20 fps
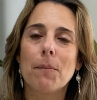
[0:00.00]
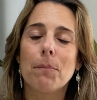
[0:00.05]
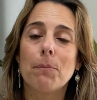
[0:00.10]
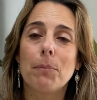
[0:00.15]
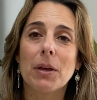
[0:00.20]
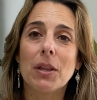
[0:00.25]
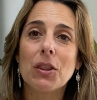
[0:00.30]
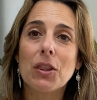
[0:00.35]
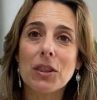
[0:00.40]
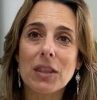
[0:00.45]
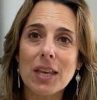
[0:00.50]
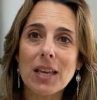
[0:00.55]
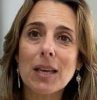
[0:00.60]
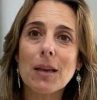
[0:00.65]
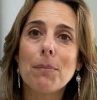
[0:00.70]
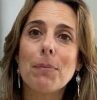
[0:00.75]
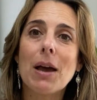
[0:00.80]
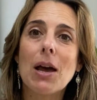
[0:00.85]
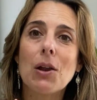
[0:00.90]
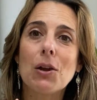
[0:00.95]
But think
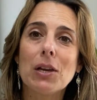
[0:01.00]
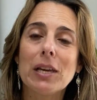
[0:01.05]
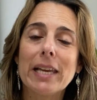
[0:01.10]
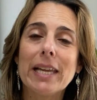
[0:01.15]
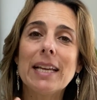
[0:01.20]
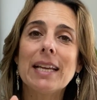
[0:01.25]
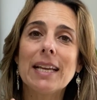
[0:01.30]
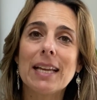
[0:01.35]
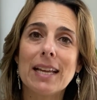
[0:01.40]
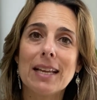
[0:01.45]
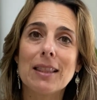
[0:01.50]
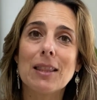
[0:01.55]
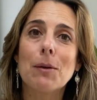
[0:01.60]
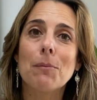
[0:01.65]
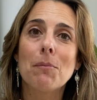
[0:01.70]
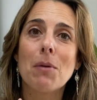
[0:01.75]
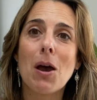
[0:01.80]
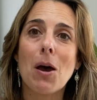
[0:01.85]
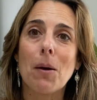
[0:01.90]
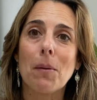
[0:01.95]
about linking
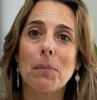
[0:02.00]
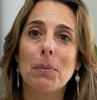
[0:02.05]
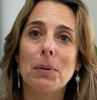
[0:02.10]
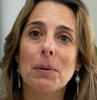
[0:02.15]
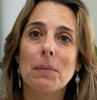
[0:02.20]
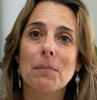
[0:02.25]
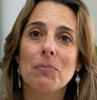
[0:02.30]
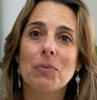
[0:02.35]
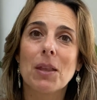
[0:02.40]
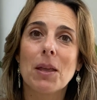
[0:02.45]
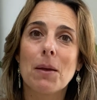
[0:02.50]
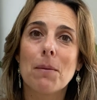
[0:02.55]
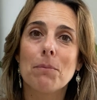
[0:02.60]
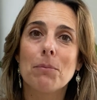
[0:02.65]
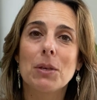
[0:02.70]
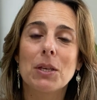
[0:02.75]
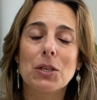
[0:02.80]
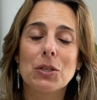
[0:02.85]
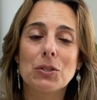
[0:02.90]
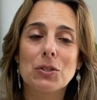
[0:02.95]
them up,
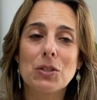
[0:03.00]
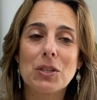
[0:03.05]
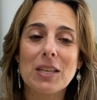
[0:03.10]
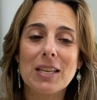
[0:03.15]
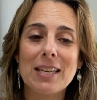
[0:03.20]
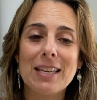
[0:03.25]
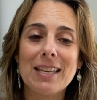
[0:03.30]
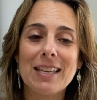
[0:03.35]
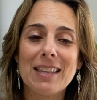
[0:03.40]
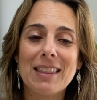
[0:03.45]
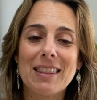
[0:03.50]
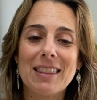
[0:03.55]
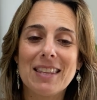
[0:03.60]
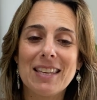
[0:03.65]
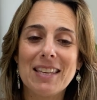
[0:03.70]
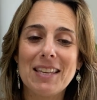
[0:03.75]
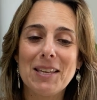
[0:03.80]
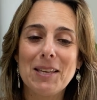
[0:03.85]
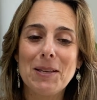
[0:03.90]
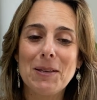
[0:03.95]
because
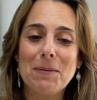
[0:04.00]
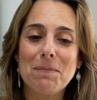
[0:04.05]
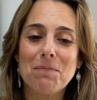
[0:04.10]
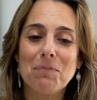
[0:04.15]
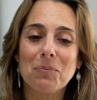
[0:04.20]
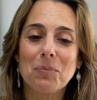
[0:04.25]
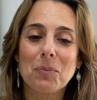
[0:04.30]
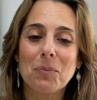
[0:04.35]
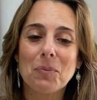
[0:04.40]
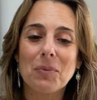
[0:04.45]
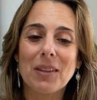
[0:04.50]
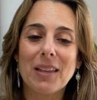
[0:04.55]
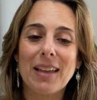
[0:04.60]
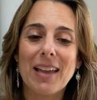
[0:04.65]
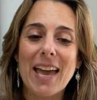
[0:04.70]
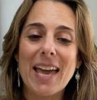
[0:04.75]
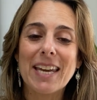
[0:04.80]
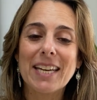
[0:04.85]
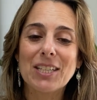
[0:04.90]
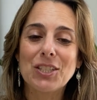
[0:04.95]
the
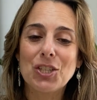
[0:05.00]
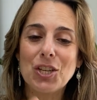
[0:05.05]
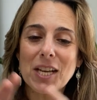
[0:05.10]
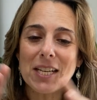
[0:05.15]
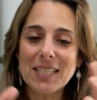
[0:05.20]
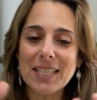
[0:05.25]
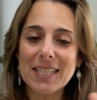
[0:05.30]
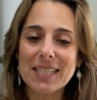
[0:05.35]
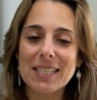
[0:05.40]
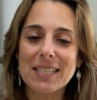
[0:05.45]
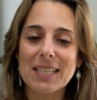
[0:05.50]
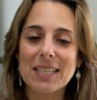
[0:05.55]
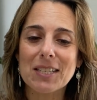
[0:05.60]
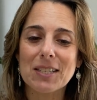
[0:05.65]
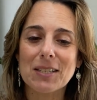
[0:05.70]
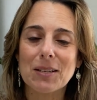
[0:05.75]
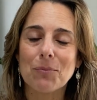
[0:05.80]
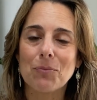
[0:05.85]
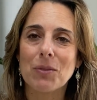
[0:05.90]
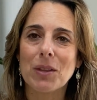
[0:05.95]
energetic
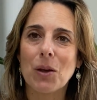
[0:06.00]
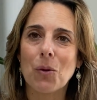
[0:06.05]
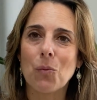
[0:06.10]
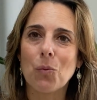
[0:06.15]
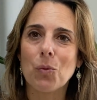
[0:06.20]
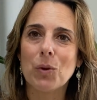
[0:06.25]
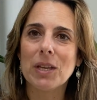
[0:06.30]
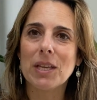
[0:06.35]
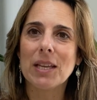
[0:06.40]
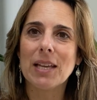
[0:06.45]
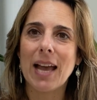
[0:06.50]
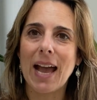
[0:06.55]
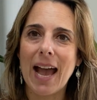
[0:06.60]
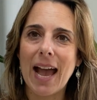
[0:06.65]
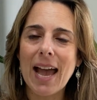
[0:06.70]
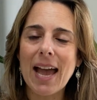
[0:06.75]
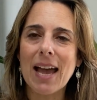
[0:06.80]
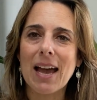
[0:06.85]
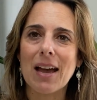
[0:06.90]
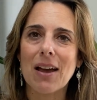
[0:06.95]
system that we
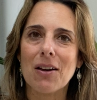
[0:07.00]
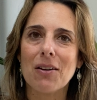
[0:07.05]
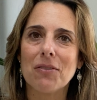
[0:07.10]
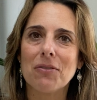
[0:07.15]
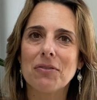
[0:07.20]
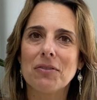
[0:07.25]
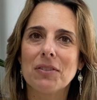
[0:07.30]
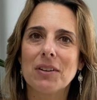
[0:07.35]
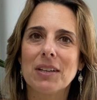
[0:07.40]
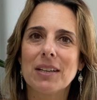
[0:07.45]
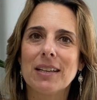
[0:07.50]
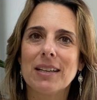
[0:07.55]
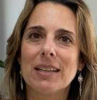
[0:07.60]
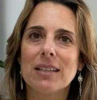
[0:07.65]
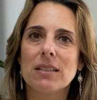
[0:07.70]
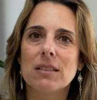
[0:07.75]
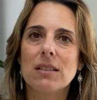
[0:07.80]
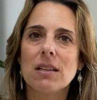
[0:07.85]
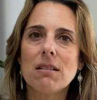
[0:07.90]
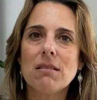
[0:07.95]
have
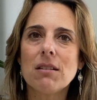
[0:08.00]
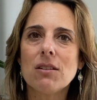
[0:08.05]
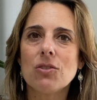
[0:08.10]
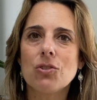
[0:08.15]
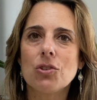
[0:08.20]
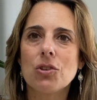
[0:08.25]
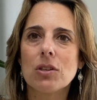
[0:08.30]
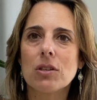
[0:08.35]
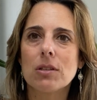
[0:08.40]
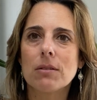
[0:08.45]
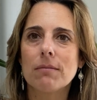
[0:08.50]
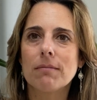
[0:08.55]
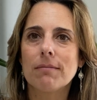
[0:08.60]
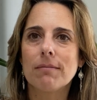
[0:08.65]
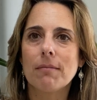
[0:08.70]
doesn't just